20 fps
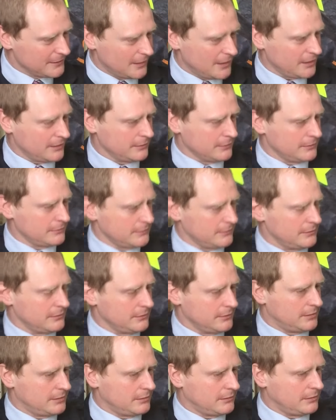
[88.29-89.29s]
I thought
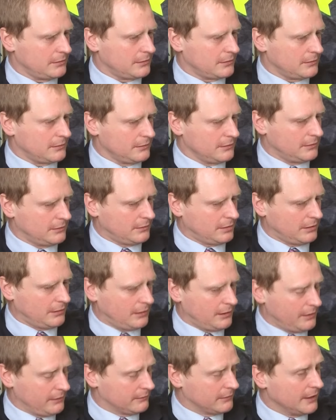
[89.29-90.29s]
reporters did that all the
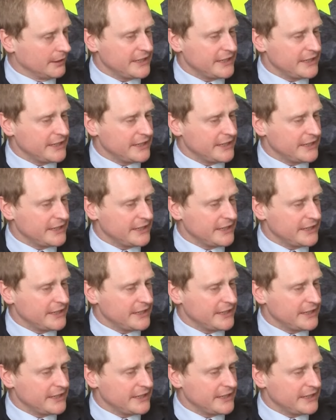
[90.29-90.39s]
time.